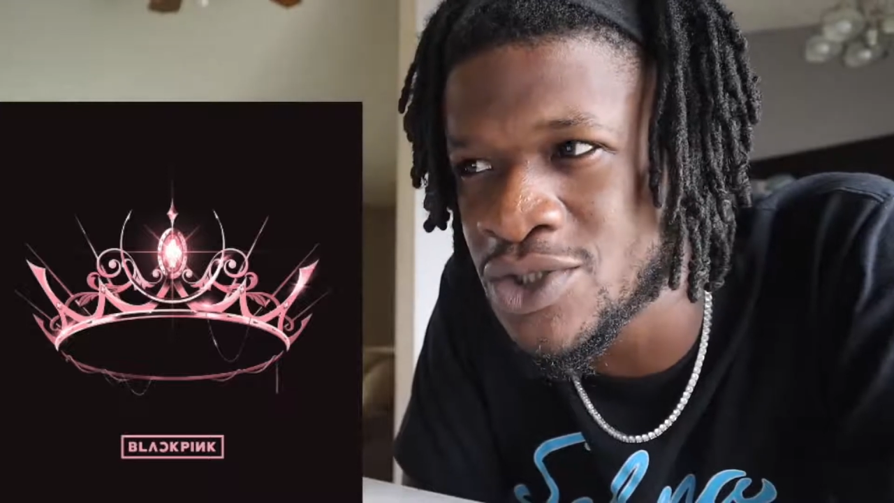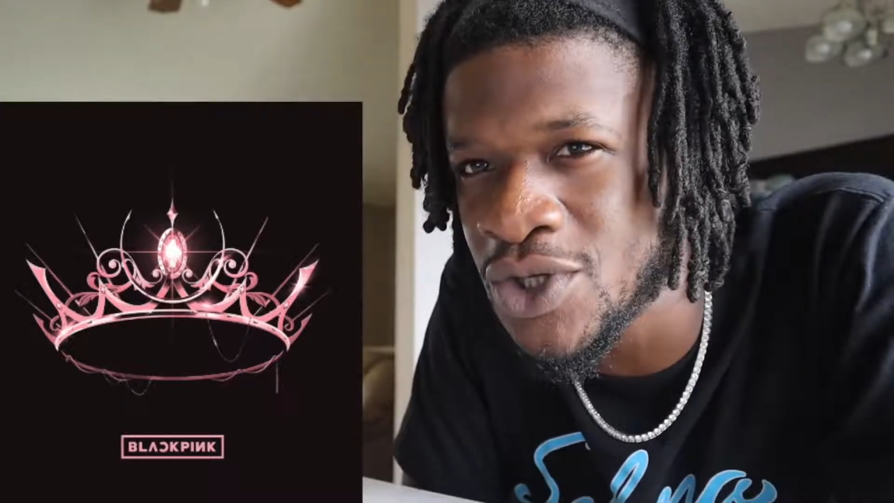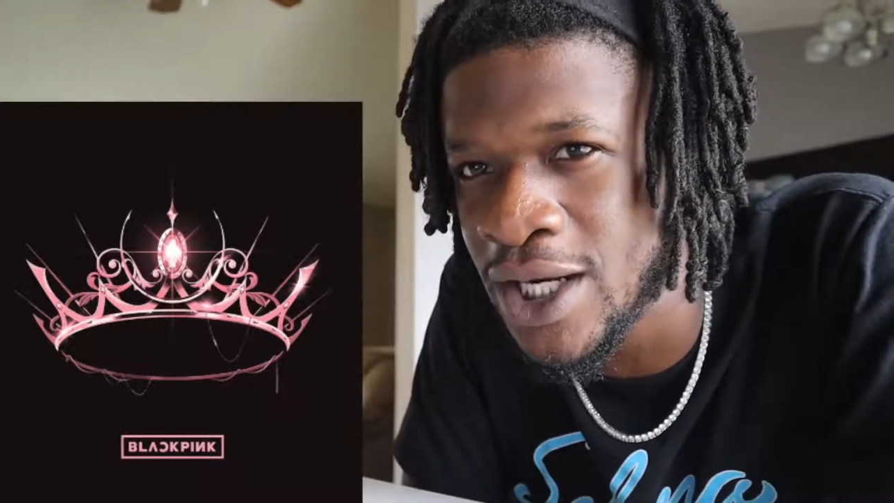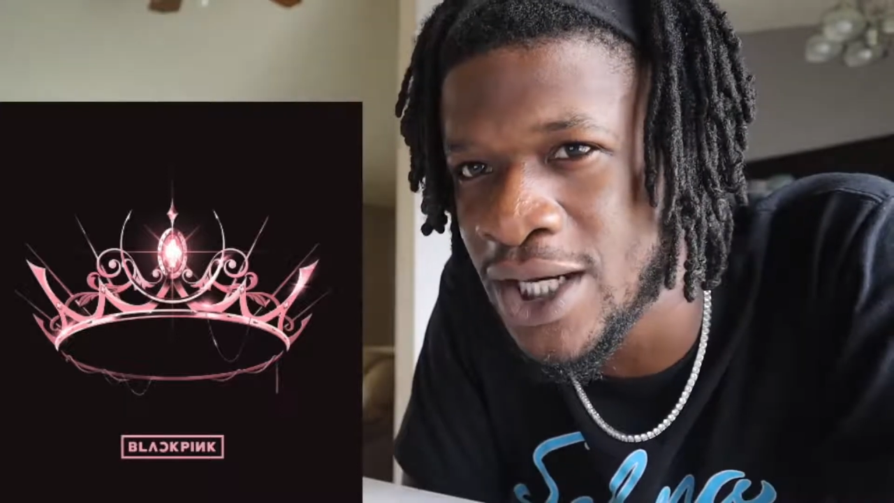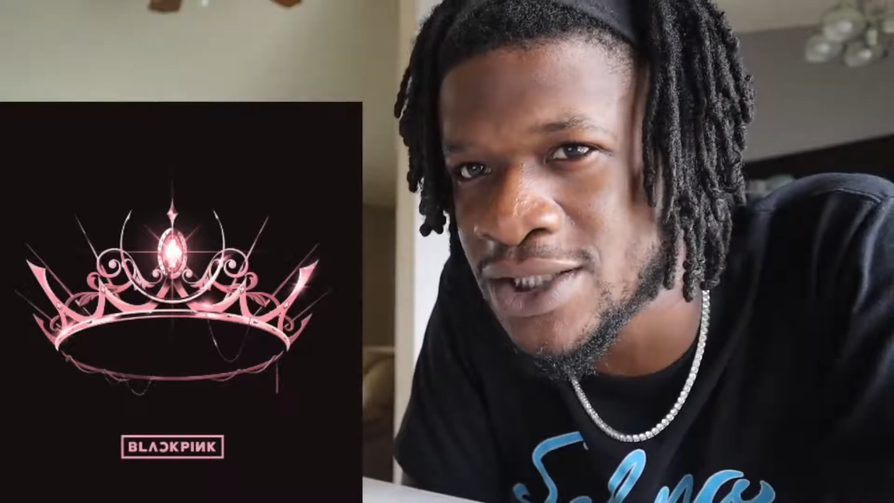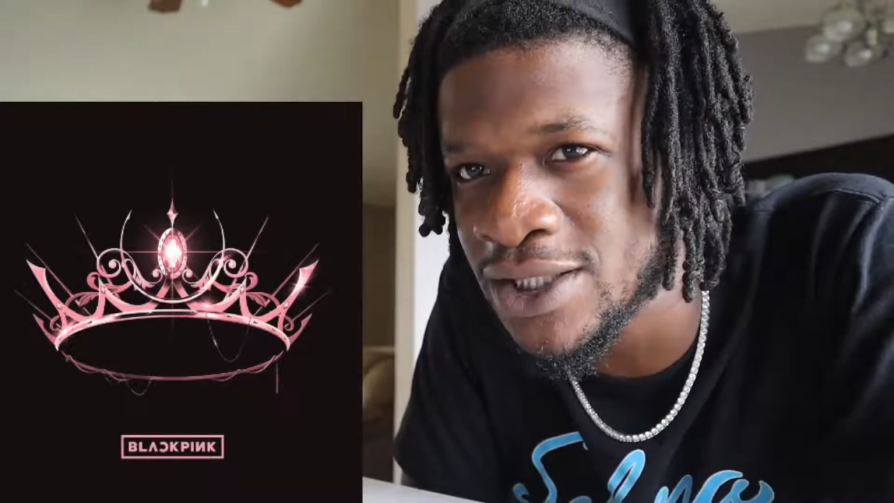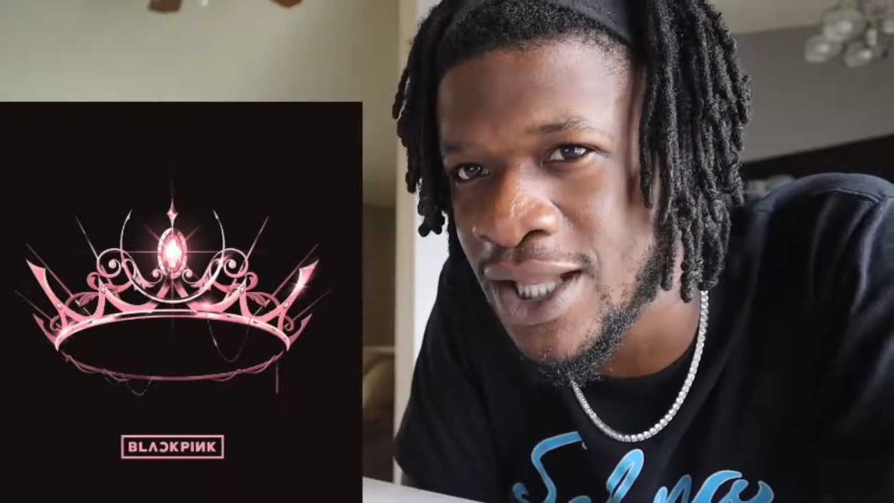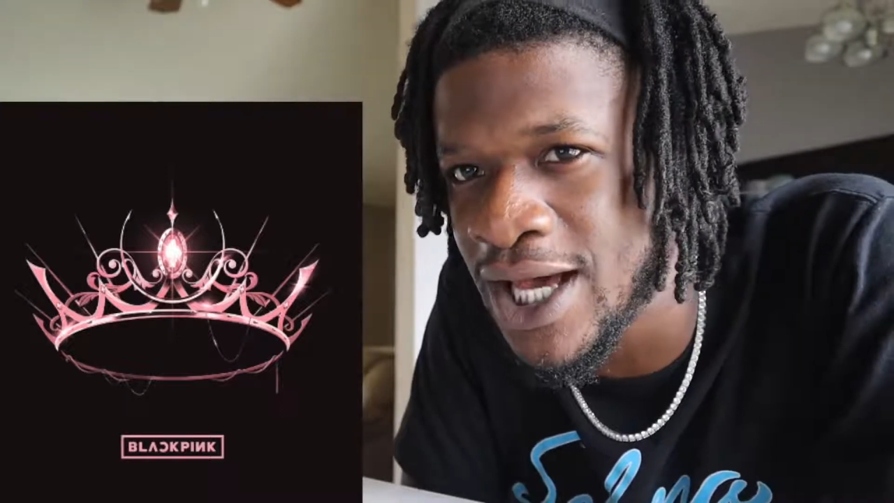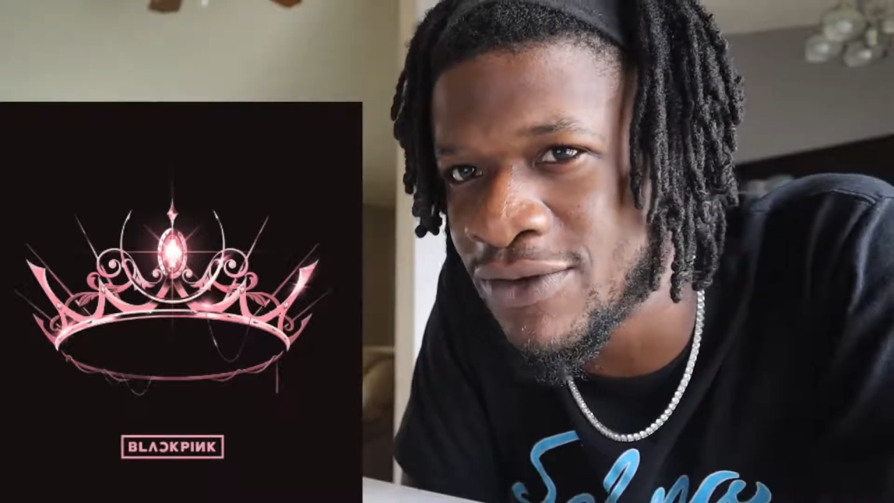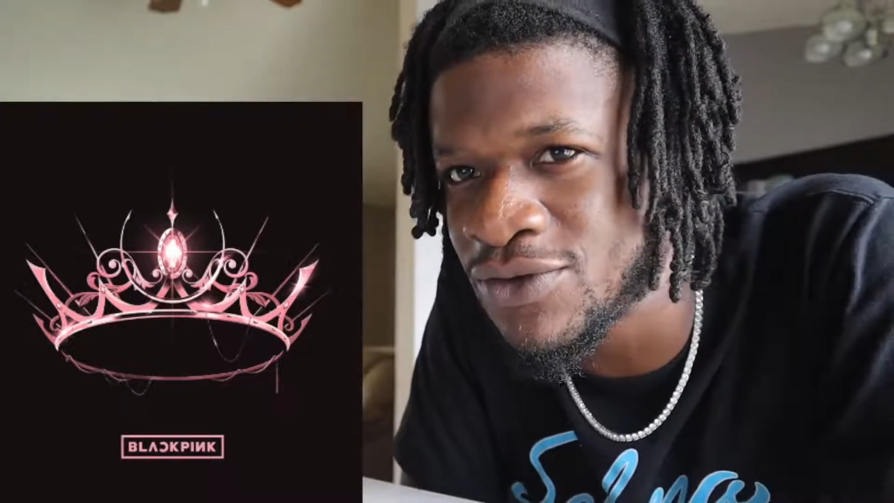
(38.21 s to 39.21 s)
Try Not to
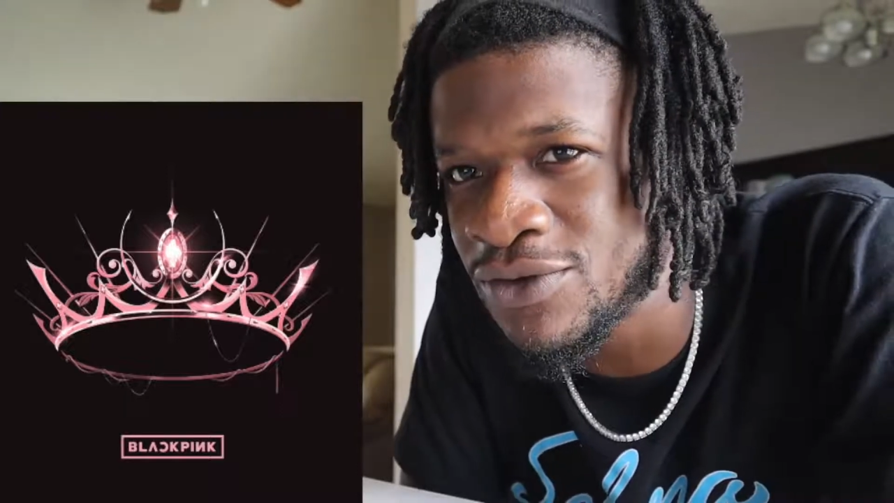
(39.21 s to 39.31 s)
Laugh